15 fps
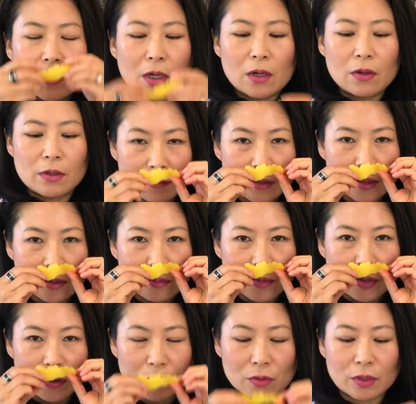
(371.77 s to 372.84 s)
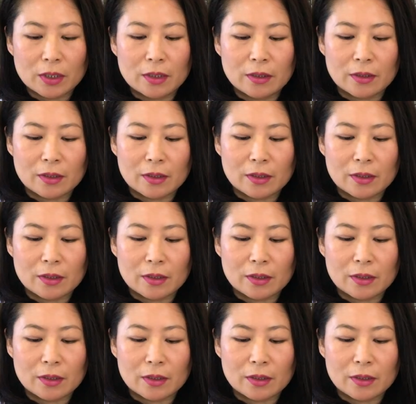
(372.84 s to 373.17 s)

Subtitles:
Oh, it smells so good.